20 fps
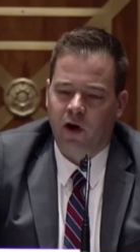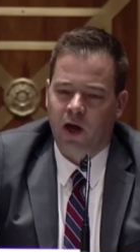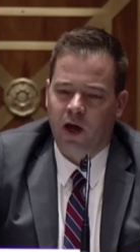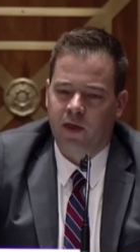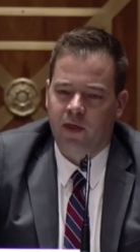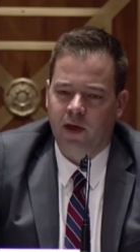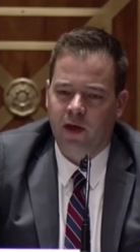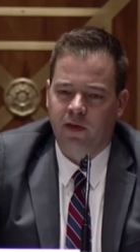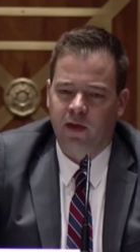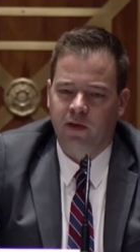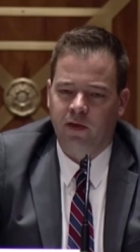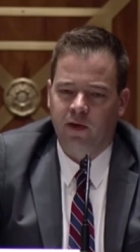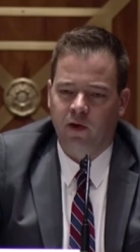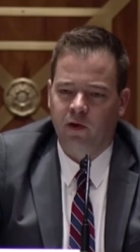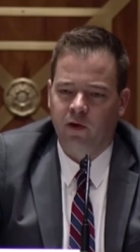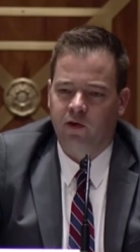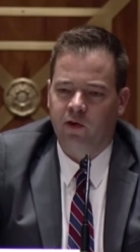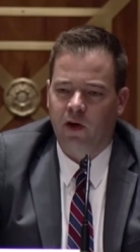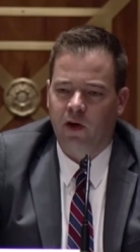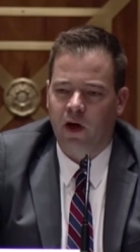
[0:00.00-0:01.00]
I think that
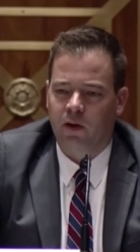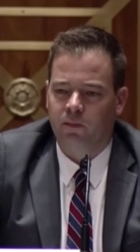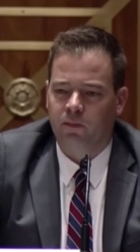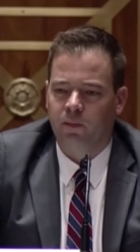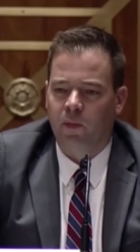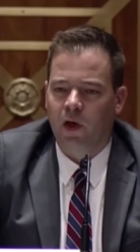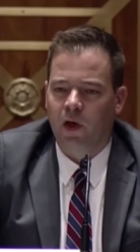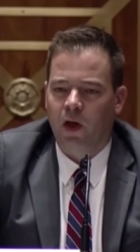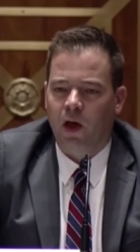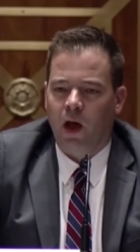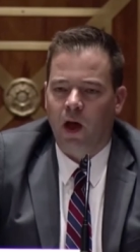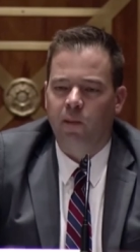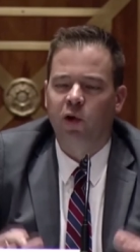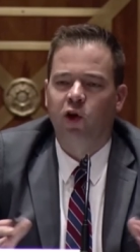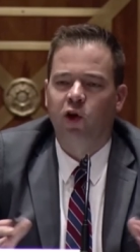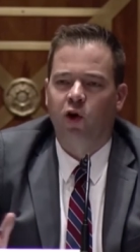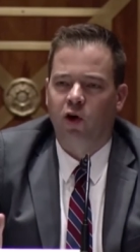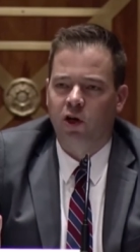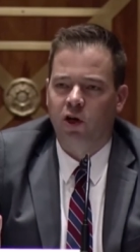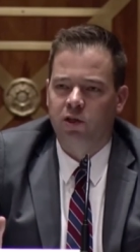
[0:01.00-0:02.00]
there's um, I'm
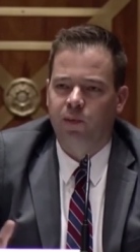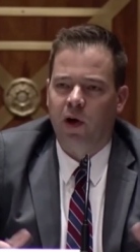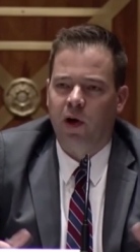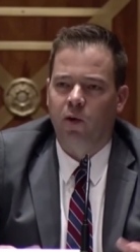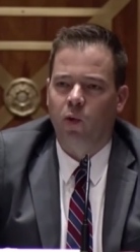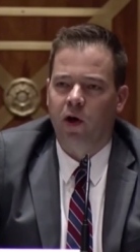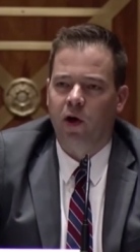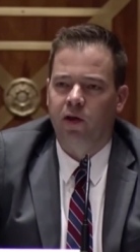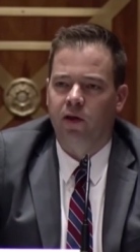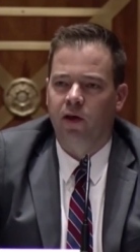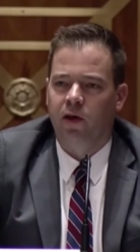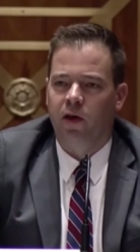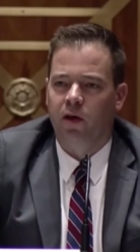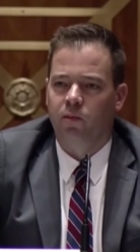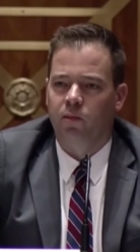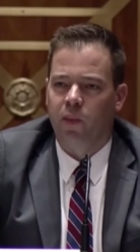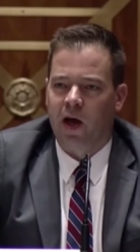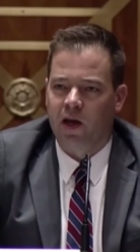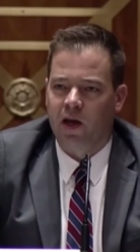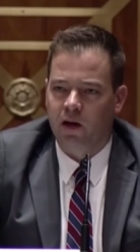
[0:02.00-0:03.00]
encouraged by what
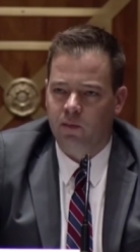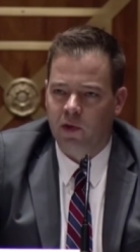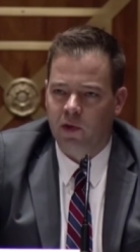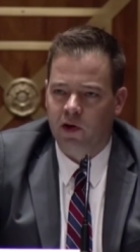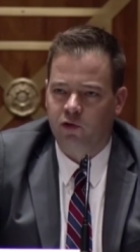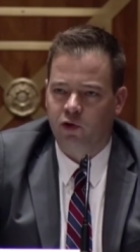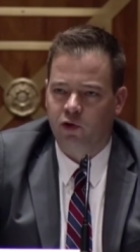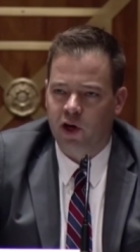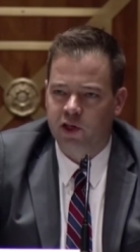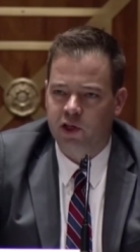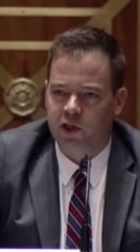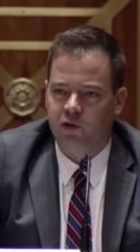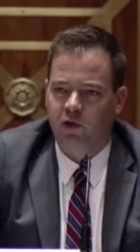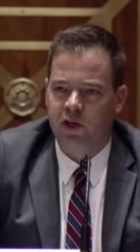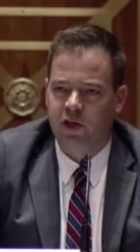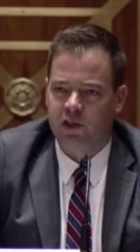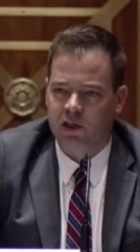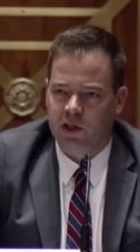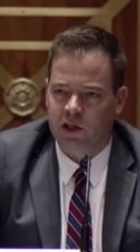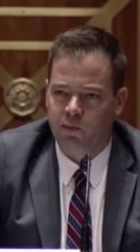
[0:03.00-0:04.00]
the Biden administration
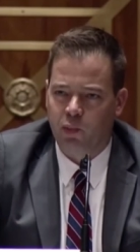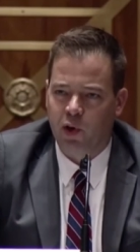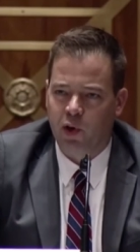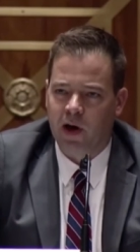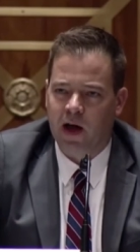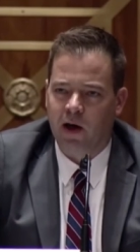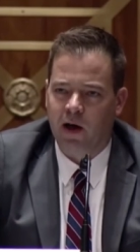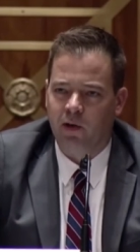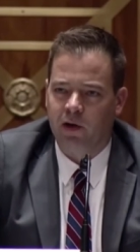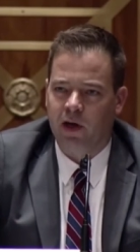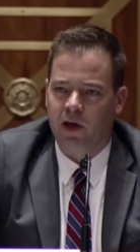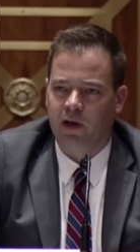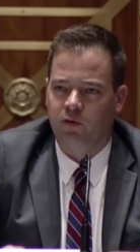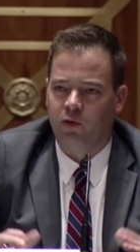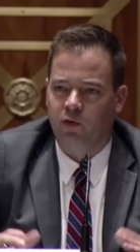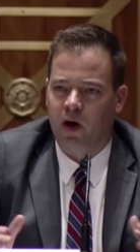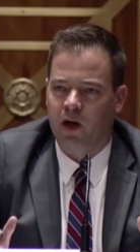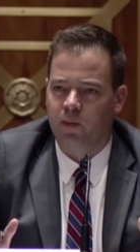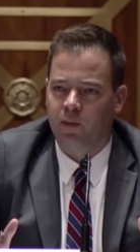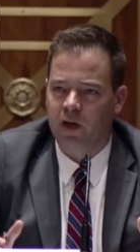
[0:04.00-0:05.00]
recently put out as
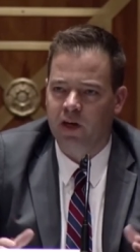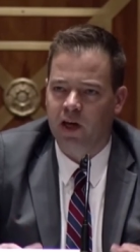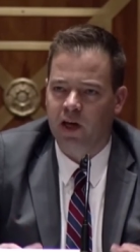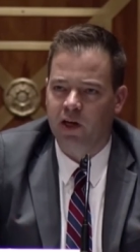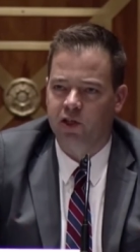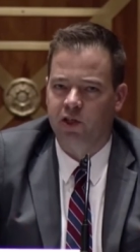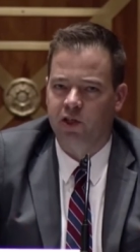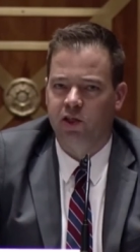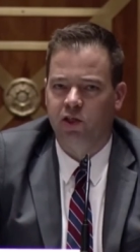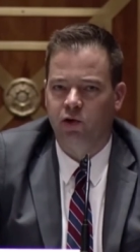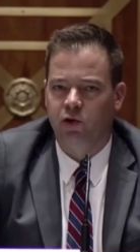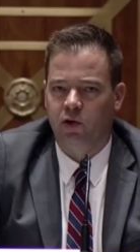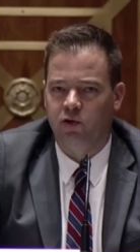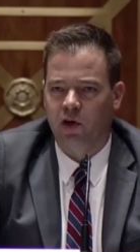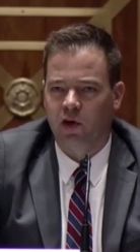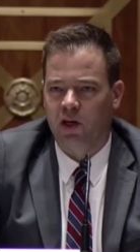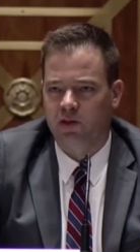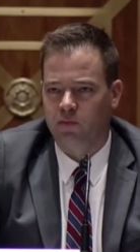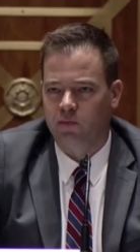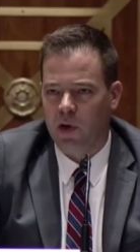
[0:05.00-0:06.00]
recommendations to
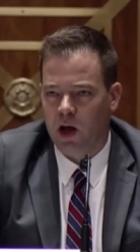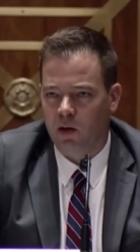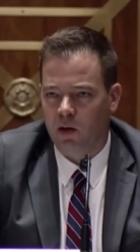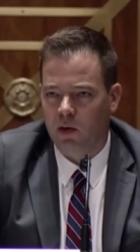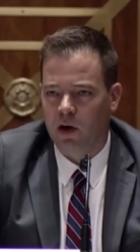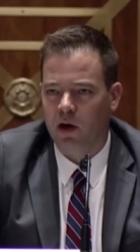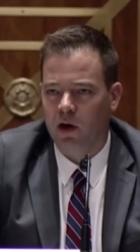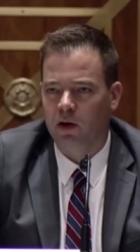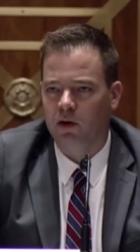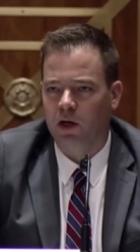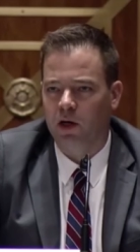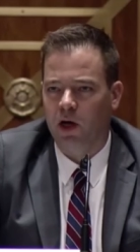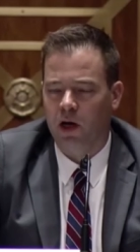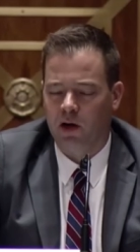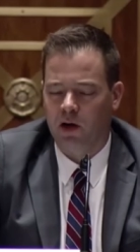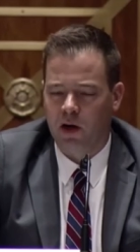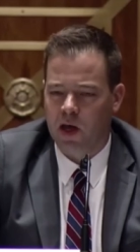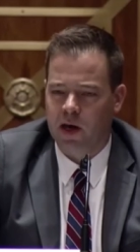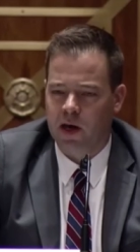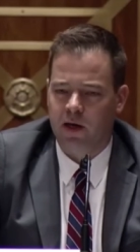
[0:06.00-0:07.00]
address malware uh,
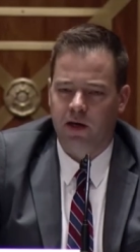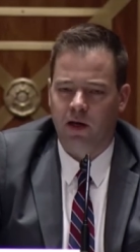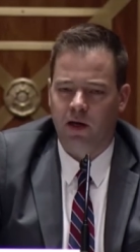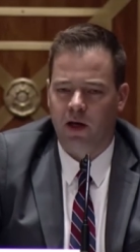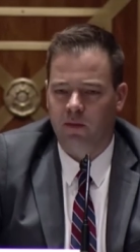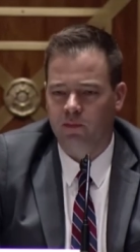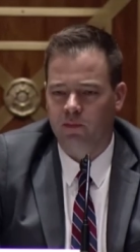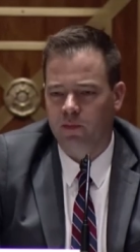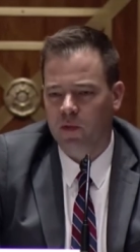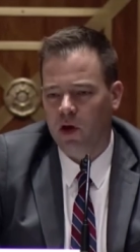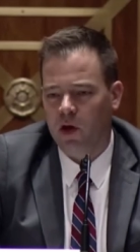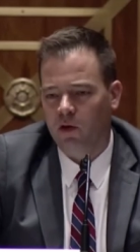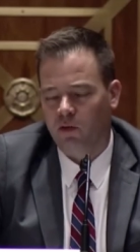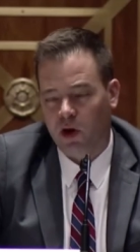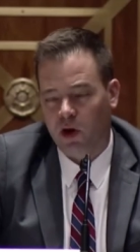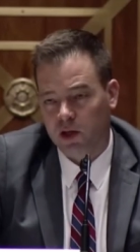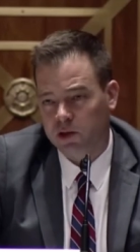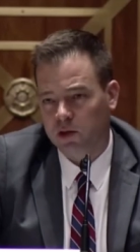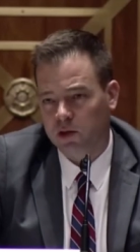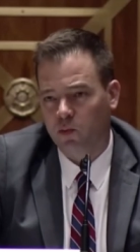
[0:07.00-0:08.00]
and um,
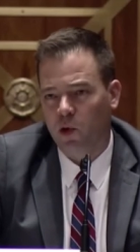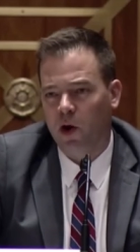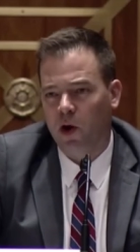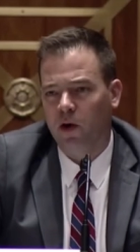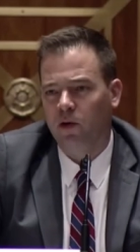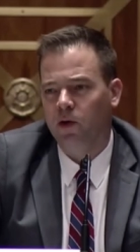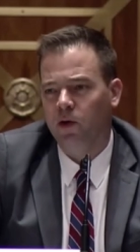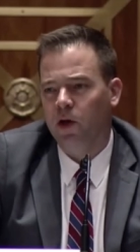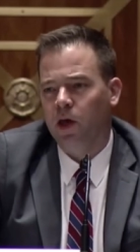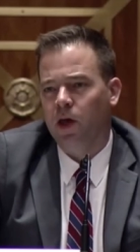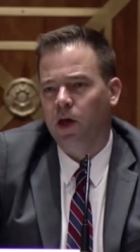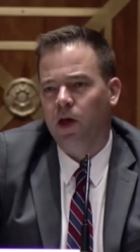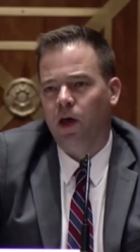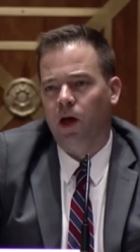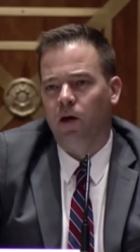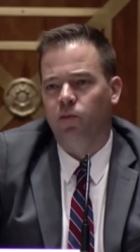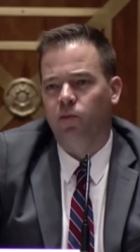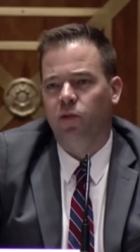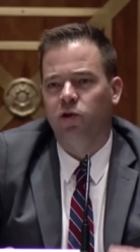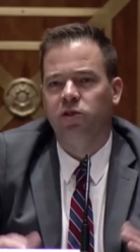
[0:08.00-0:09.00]
ransomware.
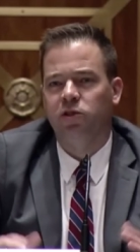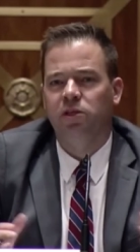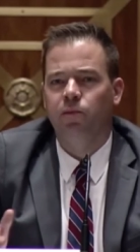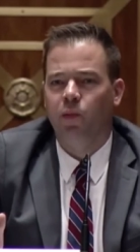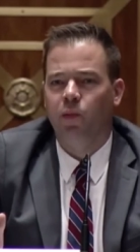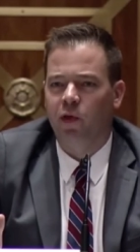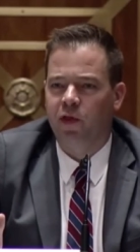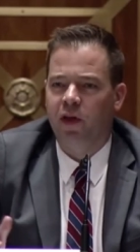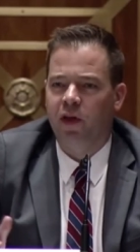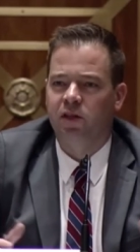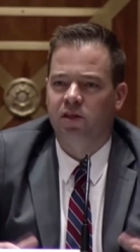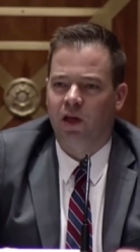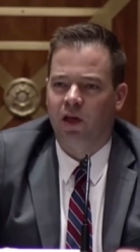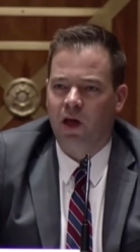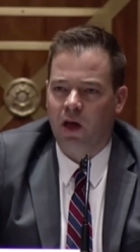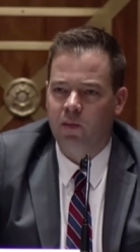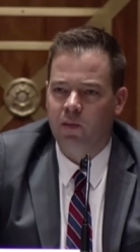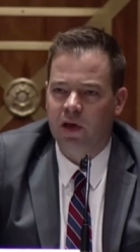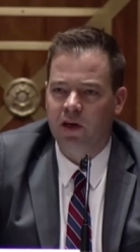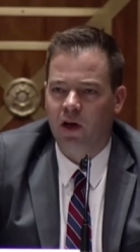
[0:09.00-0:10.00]
Um, there's simple things that
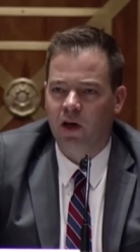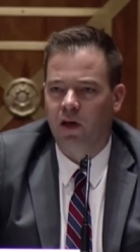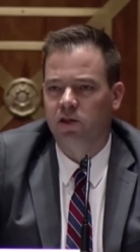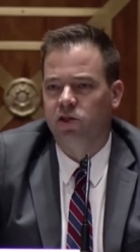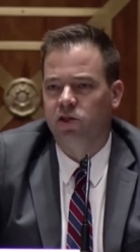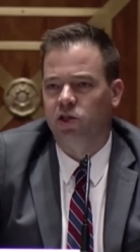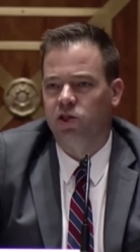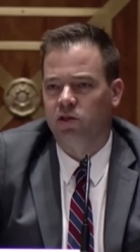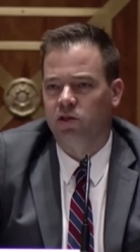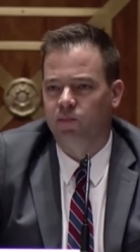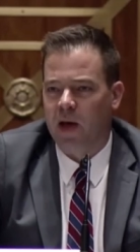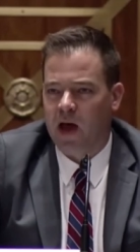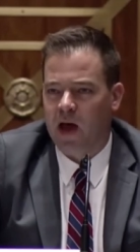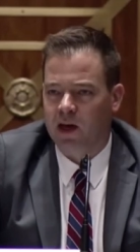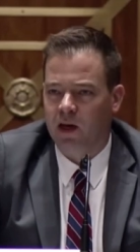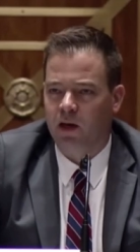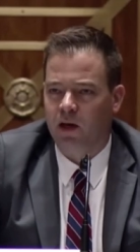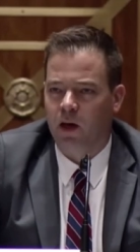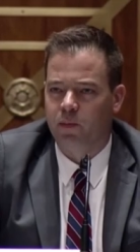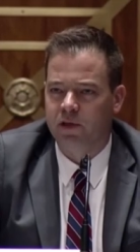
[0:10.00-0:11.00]
can be done, such as
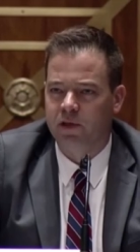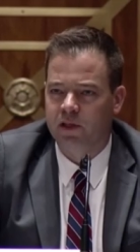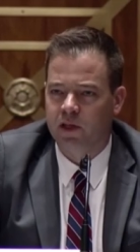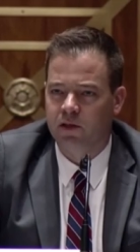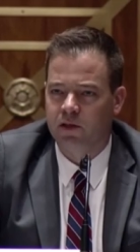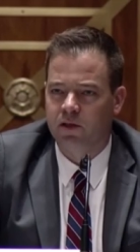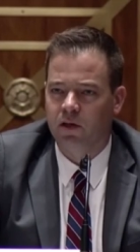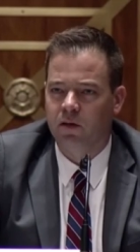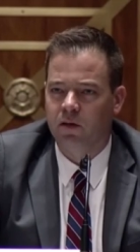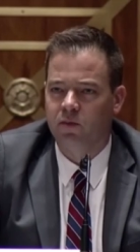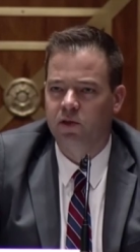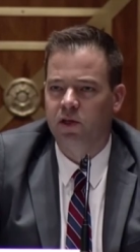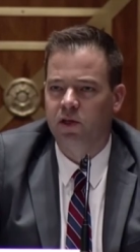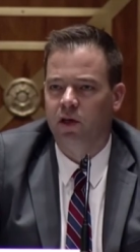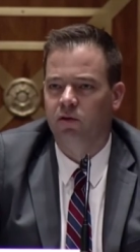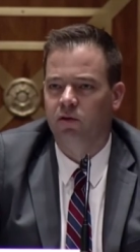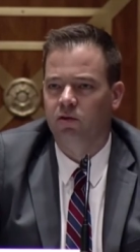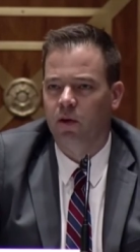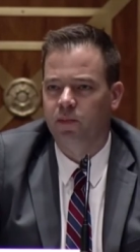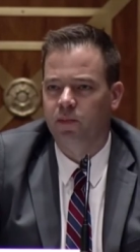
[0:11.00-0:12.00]
backing up systems,
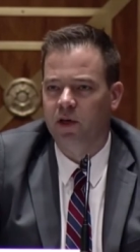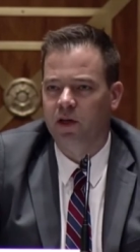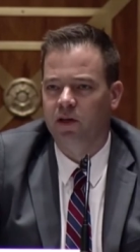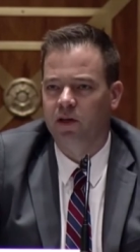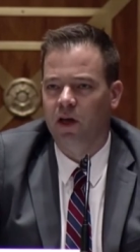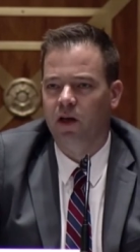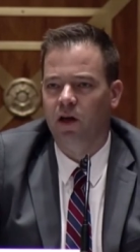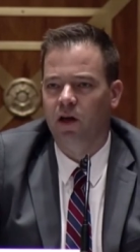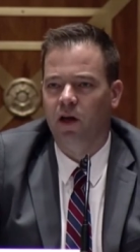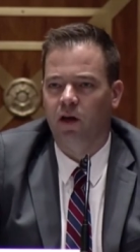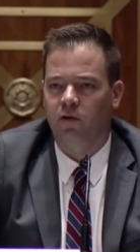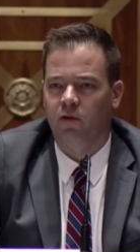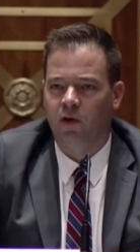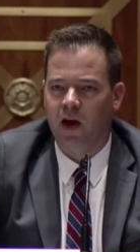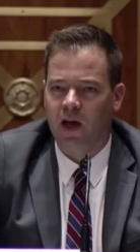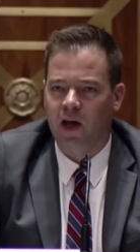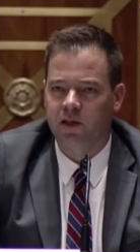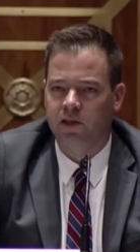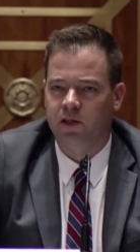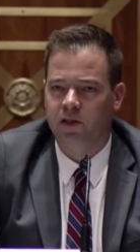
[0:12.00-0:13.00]
encrypting data at
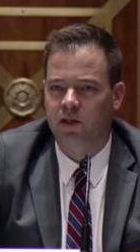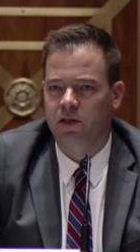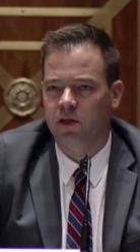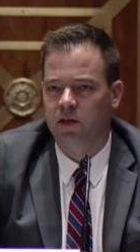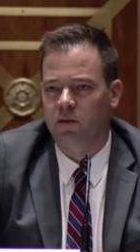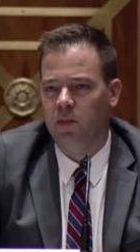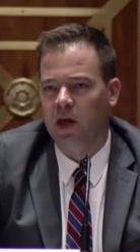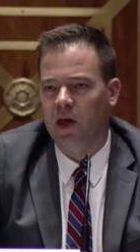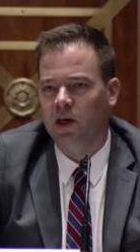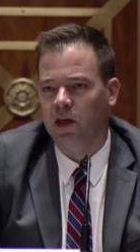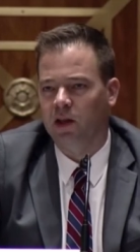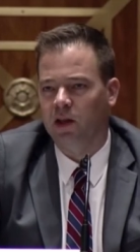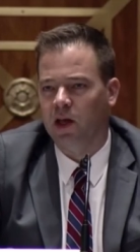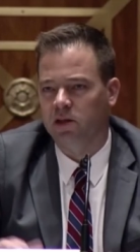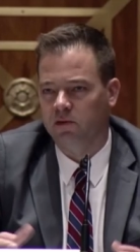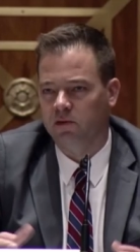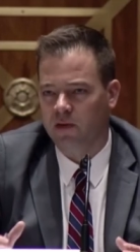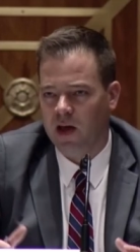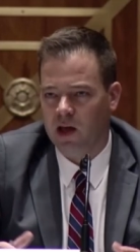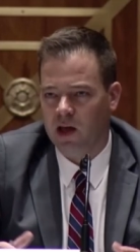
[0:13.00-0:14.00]
rest to make it
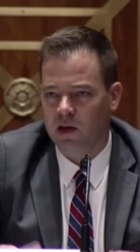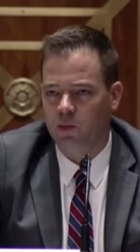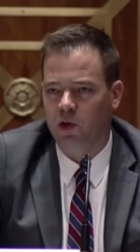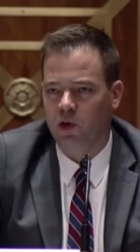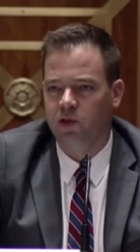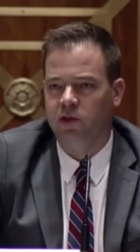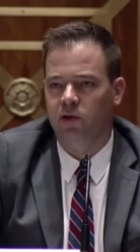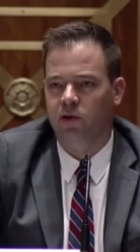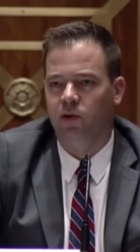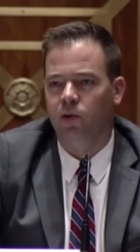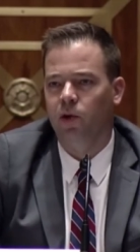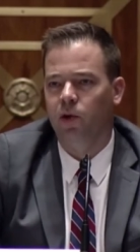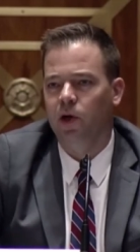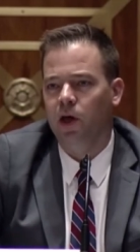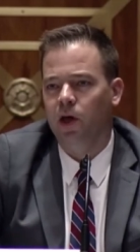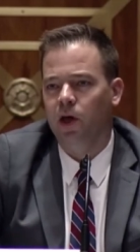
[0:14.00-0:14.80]
less valuable to